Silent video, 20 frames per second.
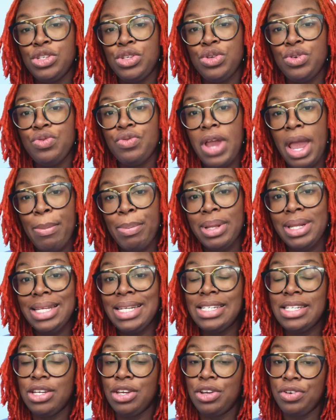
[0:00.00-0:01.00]
to
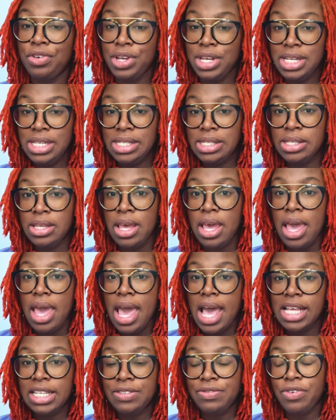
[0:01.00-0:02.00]
rapidly decrease
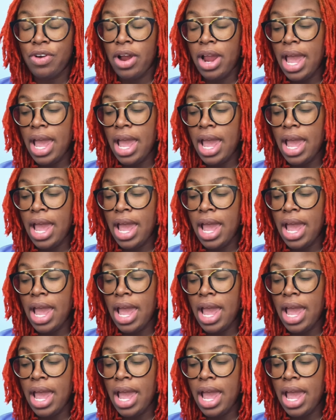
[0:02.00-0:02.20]
as far